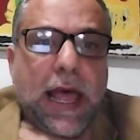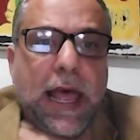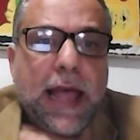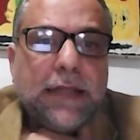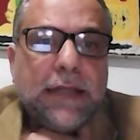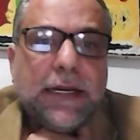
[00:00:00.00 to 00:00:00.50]

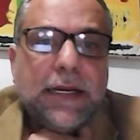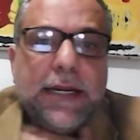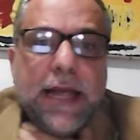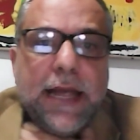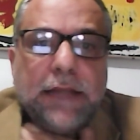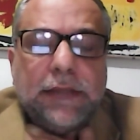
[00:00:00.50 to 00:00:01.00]
and
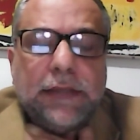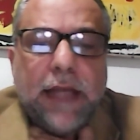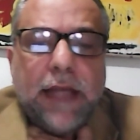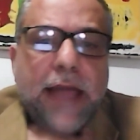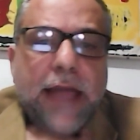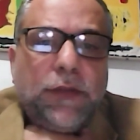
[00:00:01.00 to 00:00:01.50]
create
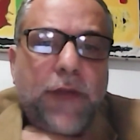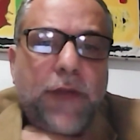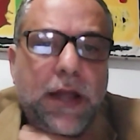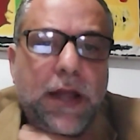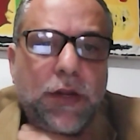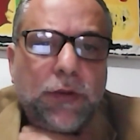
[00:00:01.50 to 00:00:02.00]
the add
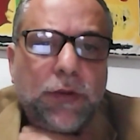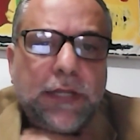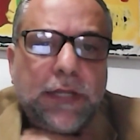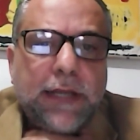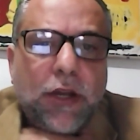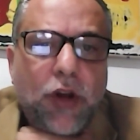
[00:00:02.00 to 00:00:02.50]
value
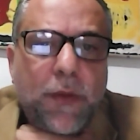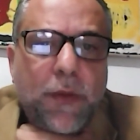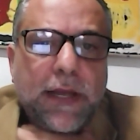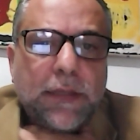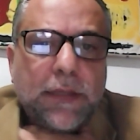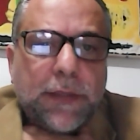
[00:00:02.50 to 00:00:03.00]
that
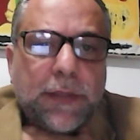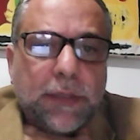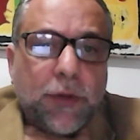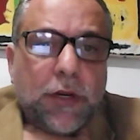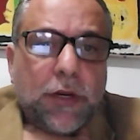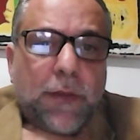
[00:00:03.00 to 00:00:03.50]
economic and
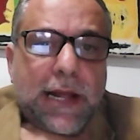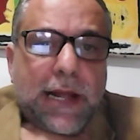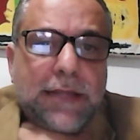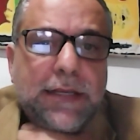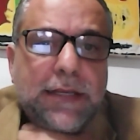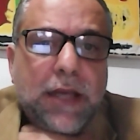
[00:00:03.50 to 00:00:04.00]
patrimonial
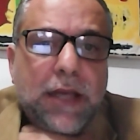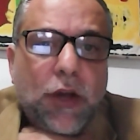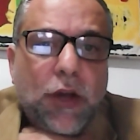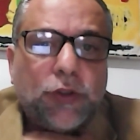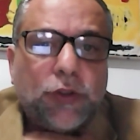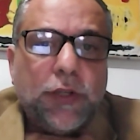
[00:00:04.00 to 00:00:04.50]
balance
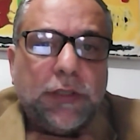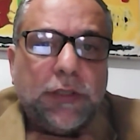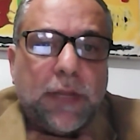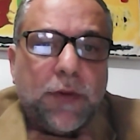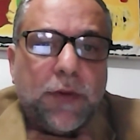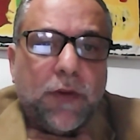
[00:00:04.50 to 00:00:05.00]
also in
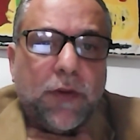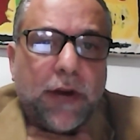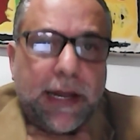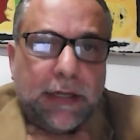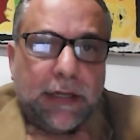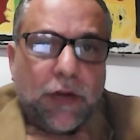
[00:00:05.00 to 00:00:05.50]
terms of
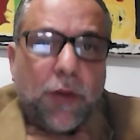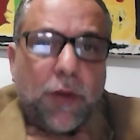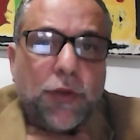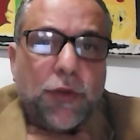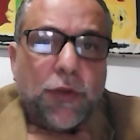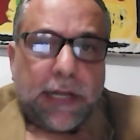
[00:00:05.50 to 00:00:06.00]

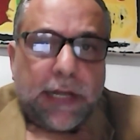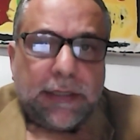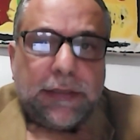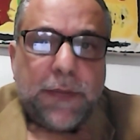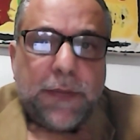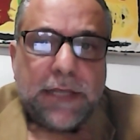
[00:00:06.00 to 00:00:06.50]
community value.
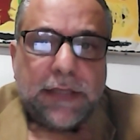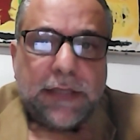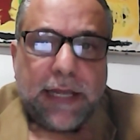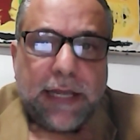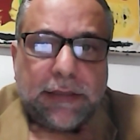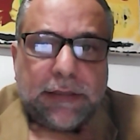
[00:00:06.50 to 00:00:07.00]
It means
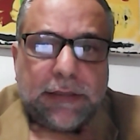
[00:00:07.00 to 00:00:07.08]
that